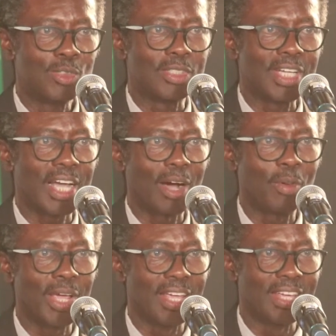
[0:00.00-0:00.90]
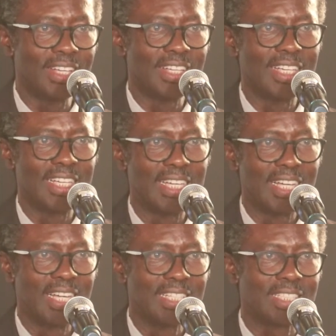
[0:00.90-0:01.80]
take away
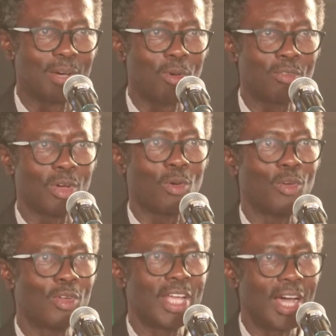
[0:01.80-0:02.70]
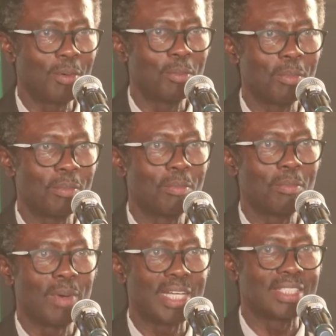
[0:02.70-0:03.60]
some of the colonial
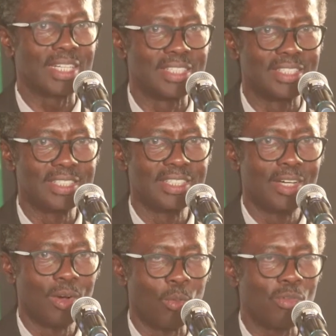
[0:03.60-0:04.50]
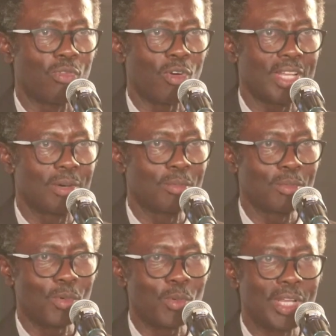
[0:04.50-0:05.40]
masters. We fought
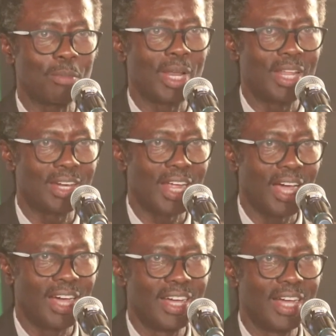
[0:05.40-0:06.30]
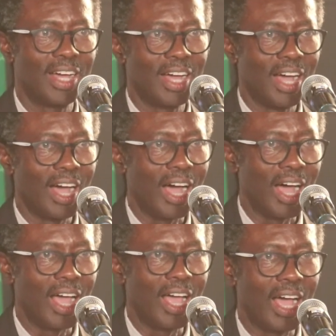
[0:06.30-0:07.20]
them with the malaria
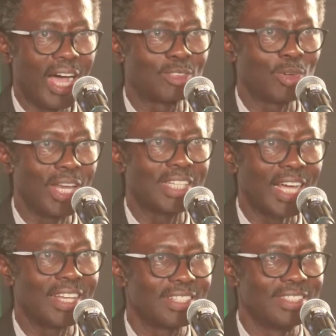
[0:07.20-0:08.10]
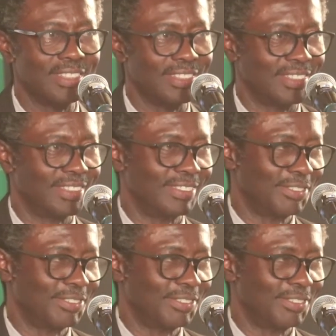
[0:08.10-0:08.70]
as well as other things.